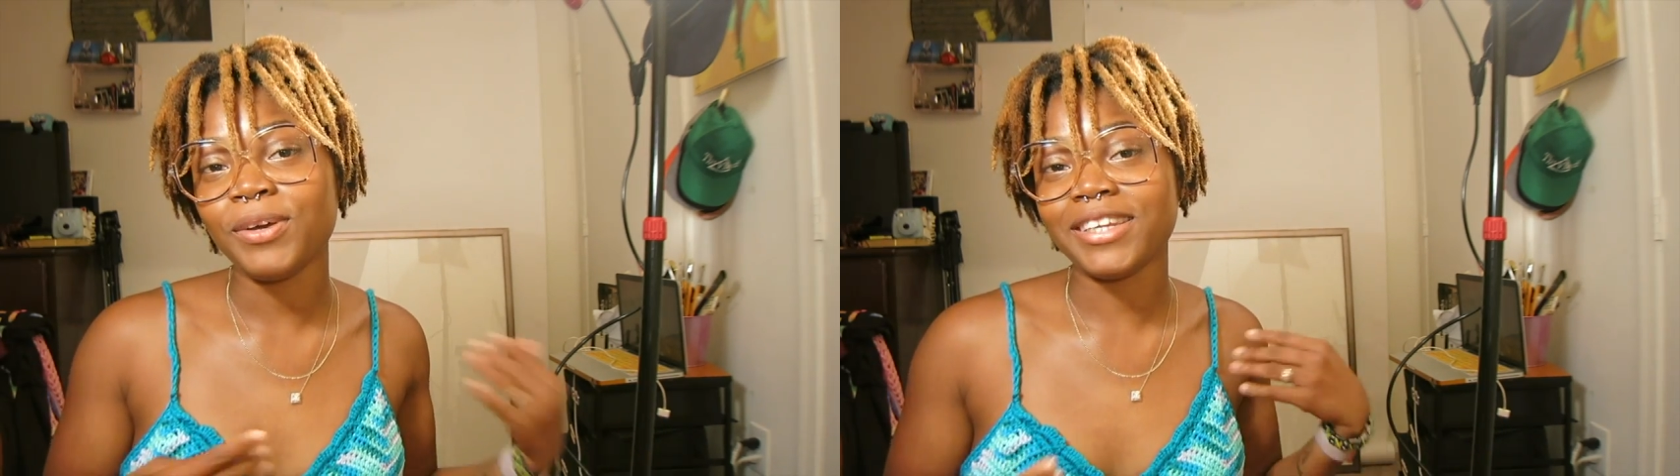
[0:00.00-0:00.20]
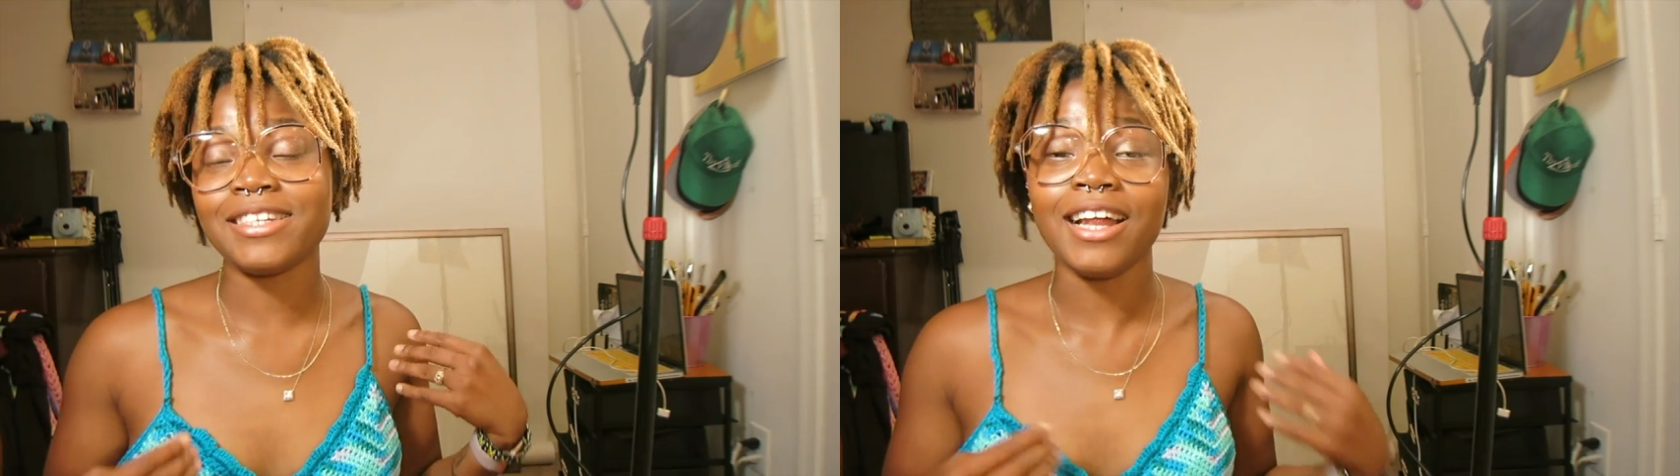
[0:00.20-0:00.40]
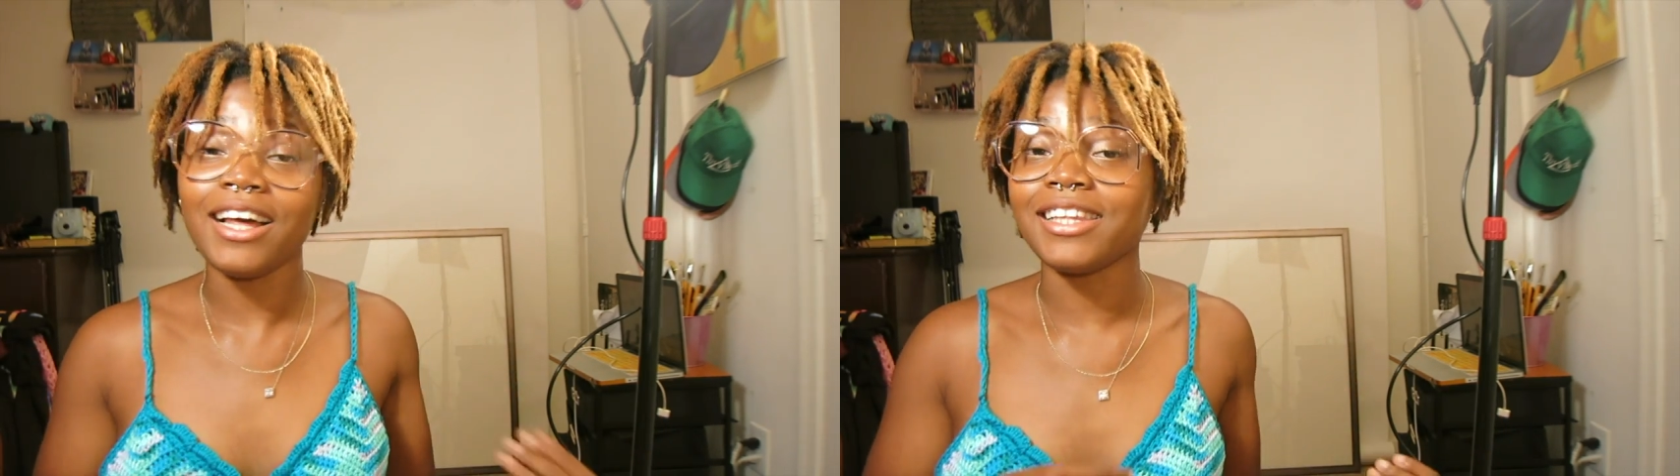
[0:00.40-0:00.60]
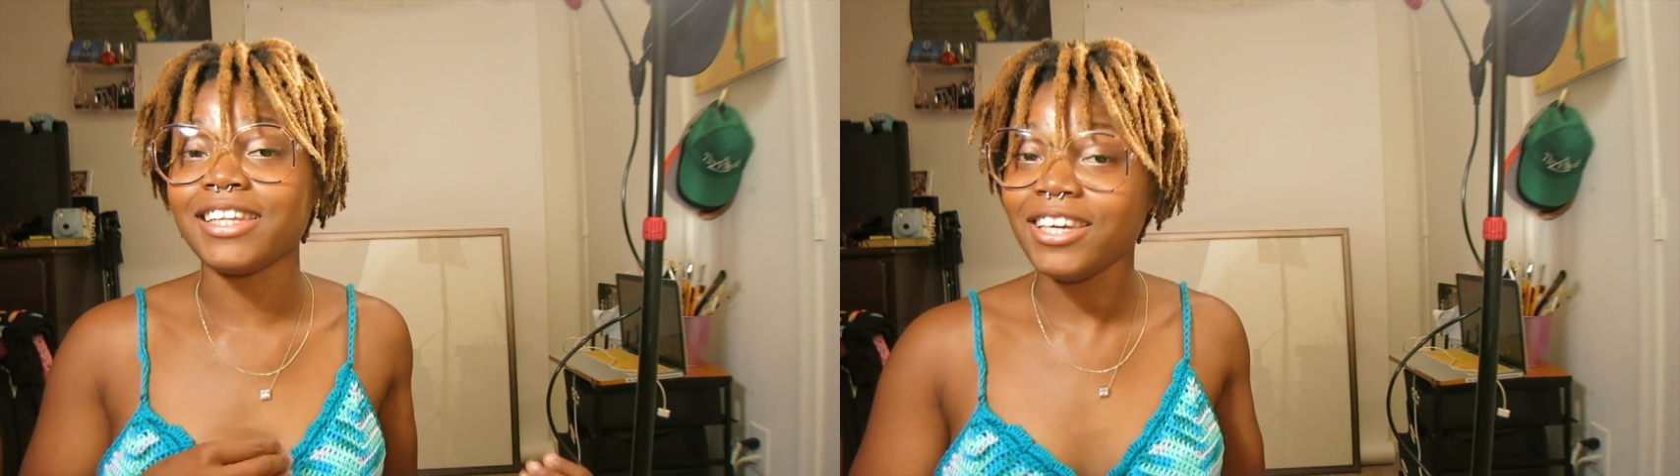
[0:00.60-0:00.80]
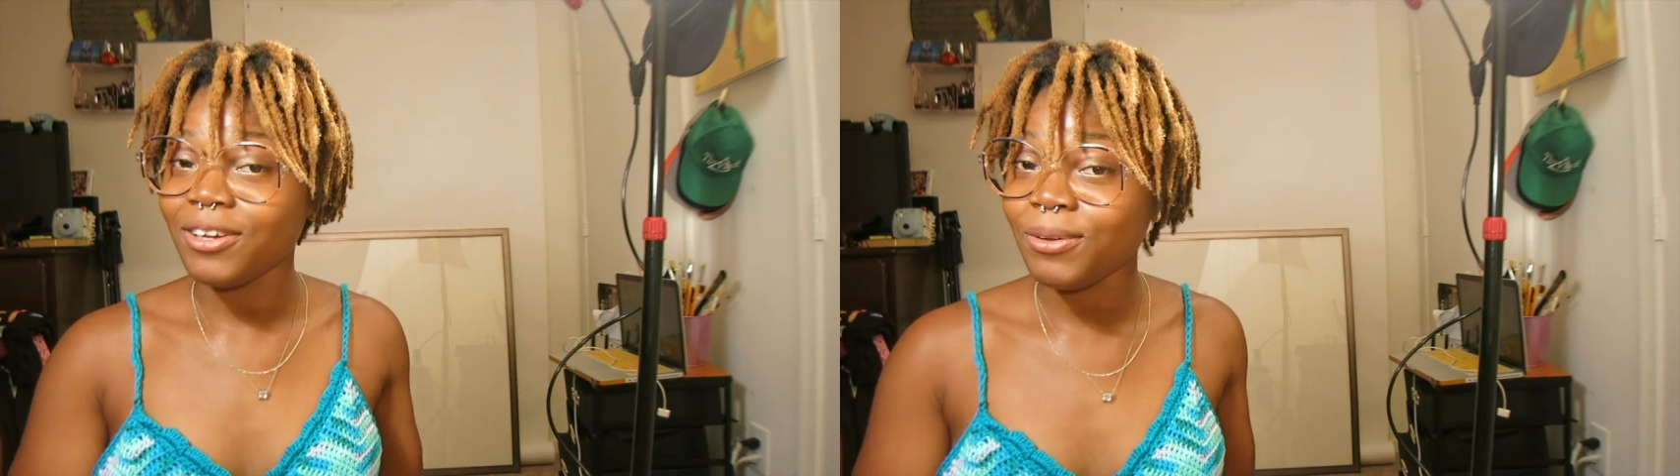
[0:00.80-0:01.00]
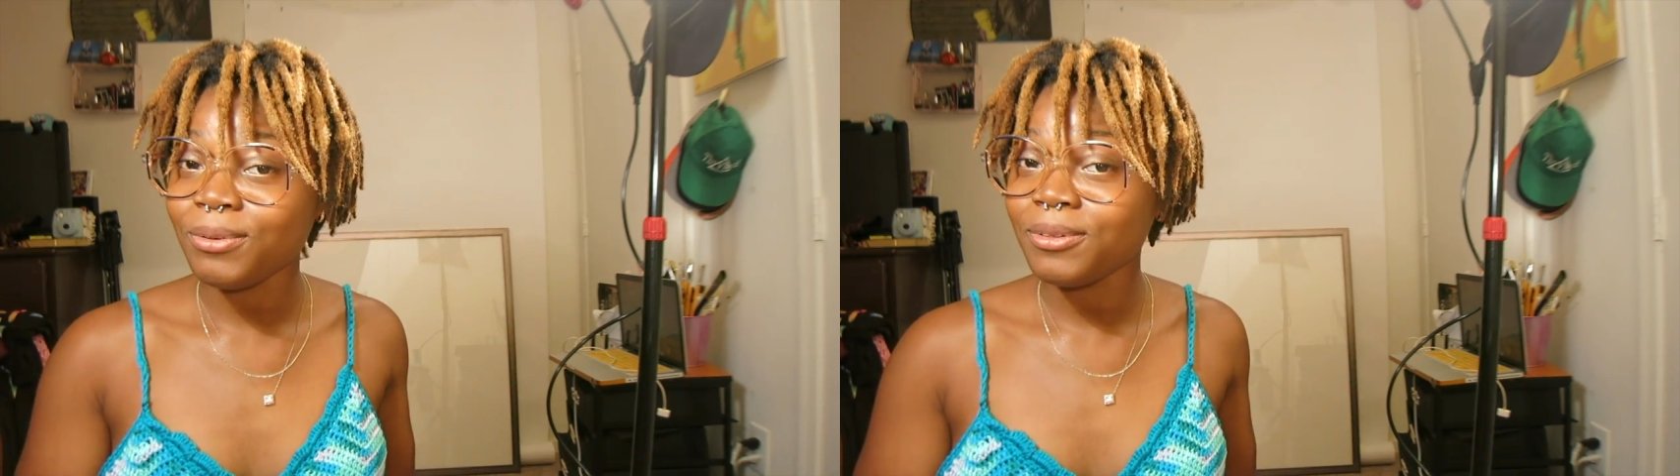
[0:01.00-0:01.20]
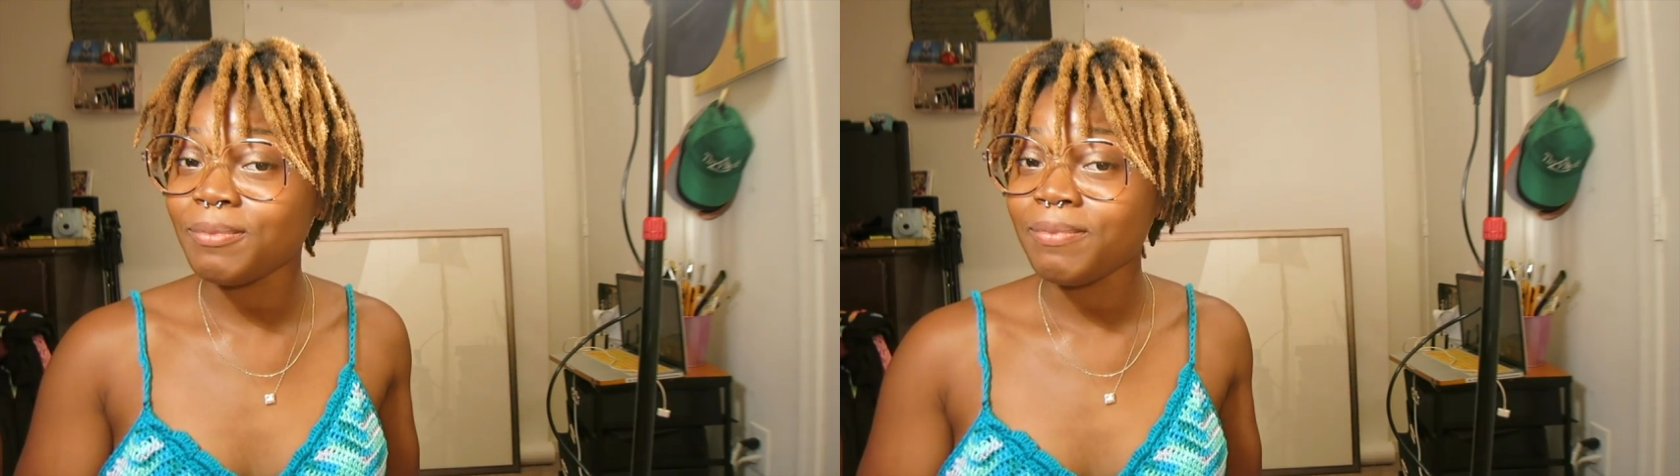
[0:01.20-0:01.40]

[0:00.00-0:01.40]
it's not legal.